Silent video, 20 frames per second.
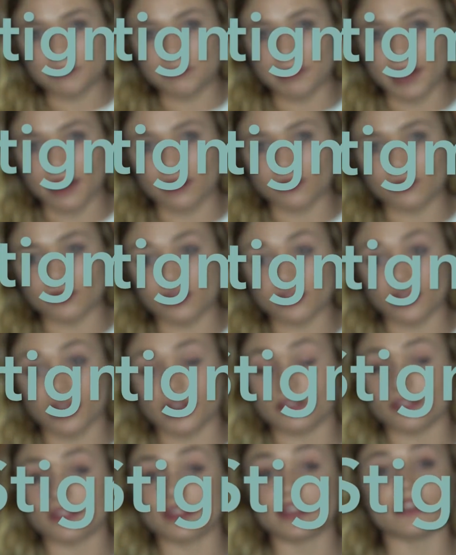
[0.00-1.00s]
about a
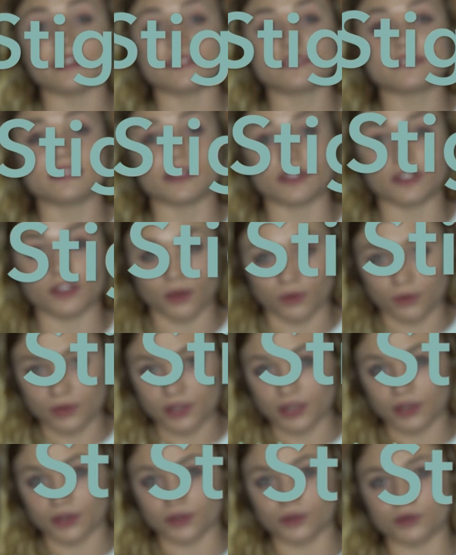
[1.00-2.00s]
lot of the kids that go
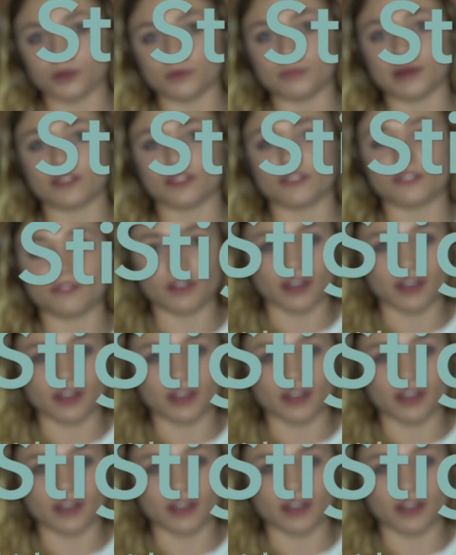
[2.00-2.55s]
here or about the